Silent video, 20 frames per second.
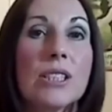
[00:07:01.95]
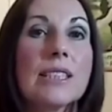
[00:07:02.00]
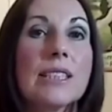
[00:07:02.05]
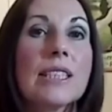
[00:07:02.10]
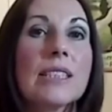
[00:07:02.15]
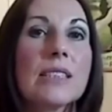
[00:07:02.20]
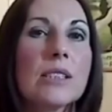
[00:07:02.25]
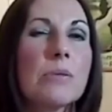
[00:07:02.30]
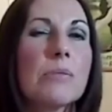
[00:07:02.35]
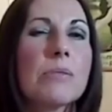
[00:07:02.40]

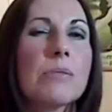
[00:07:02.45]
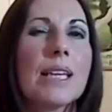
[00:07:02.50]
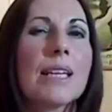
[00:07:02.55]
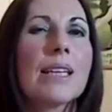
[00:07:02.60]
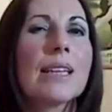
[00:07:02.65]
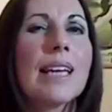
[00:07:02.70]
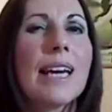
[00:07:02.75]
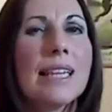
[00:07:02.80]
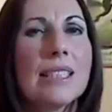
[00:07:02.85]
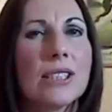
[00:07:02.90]
as
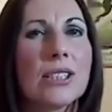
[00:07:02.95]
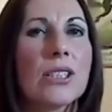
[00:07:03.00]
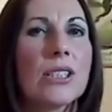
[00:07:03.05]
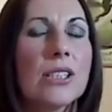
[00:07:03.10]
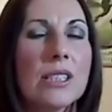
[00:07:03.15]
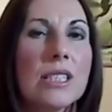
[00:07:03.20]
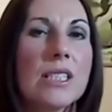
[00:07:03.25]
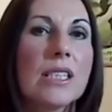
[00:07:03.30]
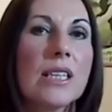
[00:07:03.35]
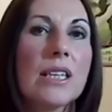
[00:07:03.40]
something that is
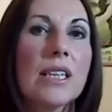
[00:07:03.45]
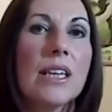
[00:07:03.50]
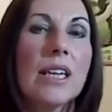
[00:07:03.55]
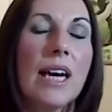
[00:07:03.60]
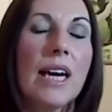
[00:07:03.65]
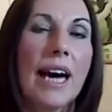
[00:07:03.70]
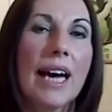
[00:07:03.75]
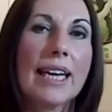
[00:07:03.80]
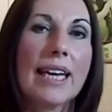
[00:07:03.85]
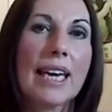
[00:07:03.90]
going to,
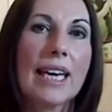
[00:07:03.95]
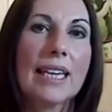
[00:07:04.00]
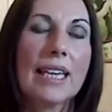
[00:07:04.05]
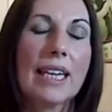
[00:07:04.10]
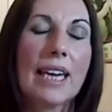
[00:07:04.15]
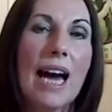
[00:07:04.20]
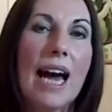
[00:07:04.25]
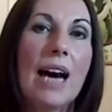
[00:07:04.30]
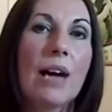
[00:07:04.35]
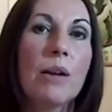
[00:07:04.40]
again,
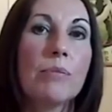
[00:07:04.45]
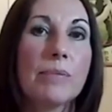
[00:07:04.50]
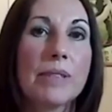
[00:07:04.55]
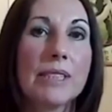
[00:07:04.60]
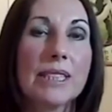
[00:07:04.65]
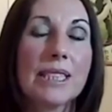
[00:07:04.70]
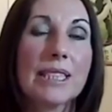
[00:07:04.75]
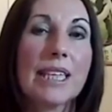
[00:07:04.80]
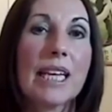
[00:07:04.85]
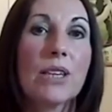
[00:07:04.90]
help the
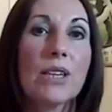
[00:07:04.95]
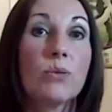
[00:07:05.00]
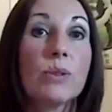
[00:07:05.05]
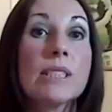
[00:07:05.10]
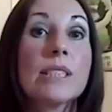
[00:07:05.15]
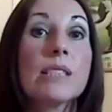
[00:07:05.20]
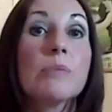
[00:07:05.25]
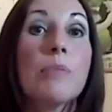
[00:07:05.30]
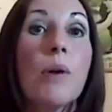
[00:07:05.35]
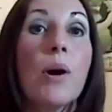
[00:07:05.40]
skin
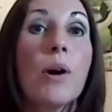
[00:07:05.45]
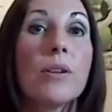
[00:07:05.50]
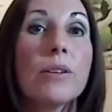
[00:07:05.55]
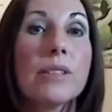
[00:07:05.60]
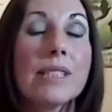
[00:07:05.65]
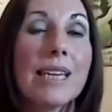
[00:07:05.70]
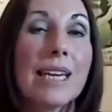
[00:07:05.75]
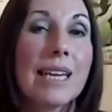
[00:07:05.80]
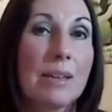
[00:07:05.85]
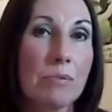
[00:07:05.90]

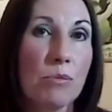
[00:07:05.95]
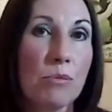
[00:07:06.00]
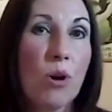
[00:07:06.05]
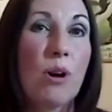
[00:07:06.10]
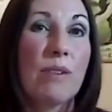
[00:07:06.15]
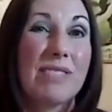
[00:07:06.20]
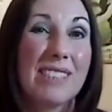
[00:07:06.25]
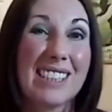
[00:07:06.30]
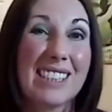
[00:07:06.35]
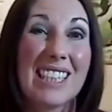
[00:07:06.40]
respond in more
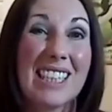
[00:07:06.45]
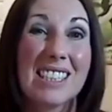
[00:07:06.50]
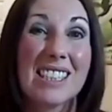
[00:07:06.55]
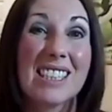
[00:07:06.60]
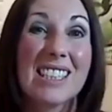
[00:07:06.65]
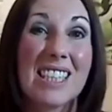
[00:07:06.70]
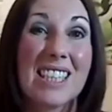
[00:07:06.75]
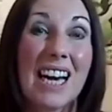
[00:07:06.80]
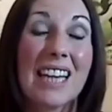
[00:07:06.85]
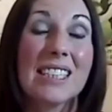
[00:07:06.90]
of a
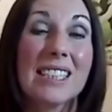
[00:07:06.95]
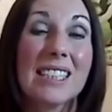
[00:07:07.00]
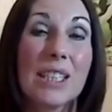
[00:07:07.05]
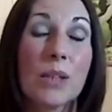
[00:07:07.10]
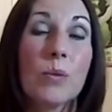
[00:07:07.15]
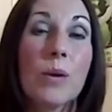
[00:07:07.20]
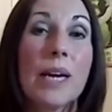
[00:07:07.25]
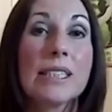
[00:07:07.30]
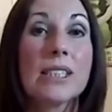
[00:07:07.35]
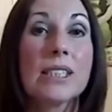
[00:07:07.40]
sensitizing
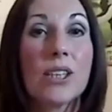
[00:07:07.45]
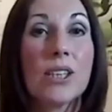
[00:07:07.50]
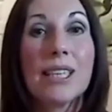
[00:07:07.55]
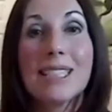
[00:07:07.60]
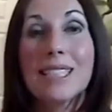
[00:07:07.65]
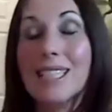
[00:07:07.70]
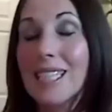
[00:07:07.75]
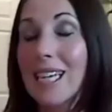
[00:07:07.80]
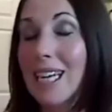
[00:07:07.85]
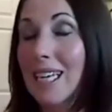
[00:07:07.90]
way. So
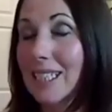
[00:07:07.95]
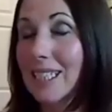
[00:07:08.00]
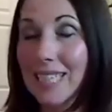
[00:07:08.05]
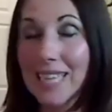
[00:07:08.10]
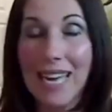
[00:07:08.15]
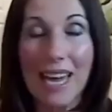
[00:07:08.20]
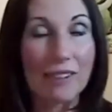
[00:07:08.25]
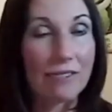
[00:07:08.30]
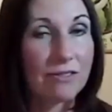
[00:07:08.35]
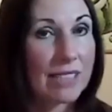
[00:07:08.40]
it's
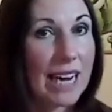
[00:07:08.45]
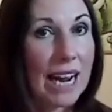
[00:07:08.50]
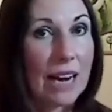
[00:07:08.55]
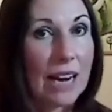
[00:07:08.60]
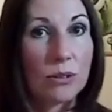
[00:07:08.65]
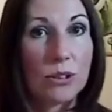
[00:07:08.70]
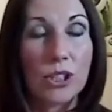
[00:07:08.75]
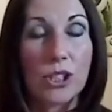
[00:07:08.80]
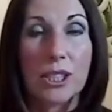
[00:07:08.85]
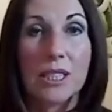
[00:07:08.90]
left
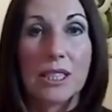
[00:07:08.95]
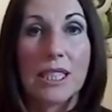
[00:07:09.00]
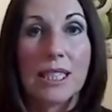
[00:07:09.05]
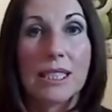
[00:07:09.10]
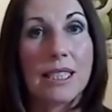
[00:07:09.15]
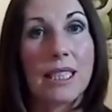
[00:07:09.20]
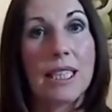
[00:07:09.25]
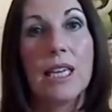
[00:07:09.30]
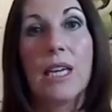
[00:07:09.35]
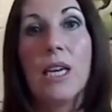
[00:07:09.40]
out just as
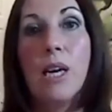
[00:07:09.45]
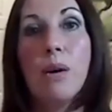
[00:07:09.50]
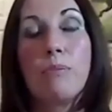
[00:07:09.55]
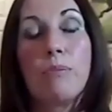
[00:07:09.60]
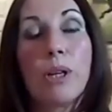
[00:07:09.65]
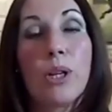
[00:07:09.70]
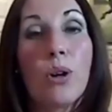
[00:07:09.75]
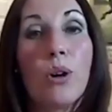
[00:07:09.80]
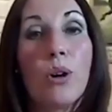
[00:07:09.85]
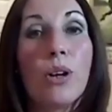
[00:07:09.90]
a
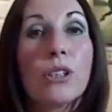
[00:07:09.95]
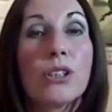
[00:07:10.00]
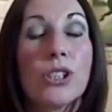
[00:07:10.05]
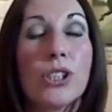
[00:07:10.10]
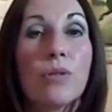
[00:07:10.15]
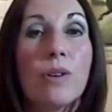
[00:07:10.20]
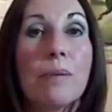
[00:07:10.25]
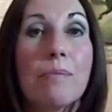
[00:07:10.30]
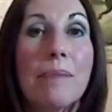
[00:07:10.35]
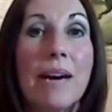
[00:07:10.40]

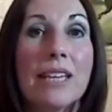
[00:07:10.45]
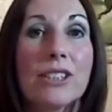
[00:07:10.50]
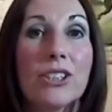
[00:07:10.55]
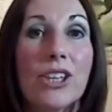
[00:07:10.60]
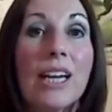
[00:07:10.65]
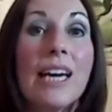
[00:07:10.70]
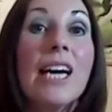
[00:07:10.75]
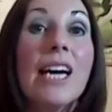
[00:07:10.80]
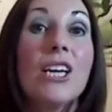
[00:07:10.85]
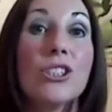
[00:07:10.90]
precautionary
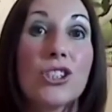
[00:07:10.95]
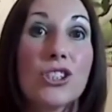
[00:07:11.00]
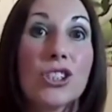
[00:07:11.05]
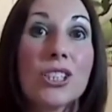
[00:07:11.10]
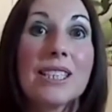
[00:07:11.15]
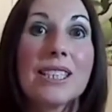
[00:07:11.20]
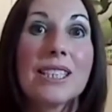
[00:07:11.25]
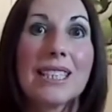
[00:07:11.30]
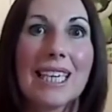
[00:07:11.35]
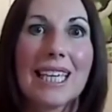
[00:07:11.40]
measure,
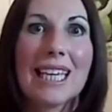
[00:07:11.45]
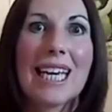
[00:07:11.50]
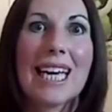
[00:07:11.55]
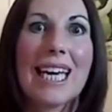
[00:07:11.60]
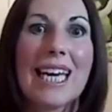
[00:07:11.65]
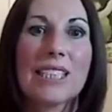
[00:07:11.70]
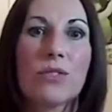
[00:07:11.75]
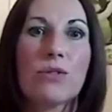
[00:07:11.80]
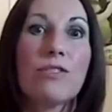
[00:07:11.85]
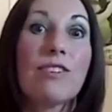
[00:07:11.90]
just in
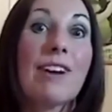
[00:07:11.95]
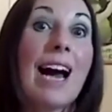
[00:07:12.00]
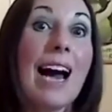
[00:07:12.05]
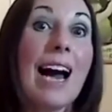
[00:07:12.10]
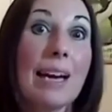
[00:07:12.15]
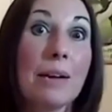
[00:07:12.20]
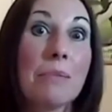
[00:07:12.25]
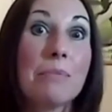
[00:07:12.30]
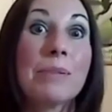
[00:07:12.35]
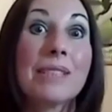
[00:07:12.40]
case, for
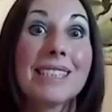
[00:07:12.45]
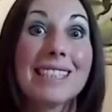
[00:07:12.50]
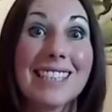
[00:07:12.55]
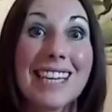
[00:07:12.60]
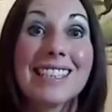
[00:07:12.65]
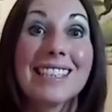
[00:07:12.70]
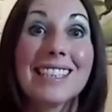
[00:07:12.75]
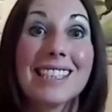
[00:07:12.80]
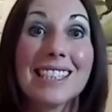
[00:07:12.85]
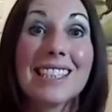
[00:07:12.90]

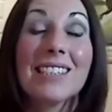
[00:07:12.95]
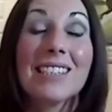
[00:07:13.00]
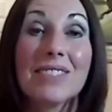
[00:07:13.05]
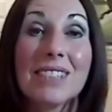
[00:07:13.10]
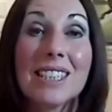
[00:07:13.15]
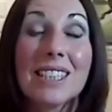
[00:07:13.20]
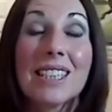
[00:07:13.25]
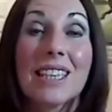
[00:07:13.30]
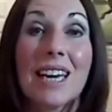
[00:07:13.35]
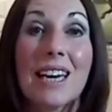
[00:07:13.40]
hypersensitive
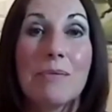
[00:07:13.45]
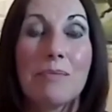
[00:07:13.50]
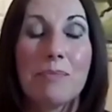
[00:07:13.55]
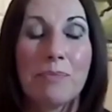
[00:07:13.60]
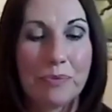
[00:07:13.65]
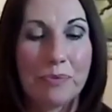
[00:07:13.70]
skin.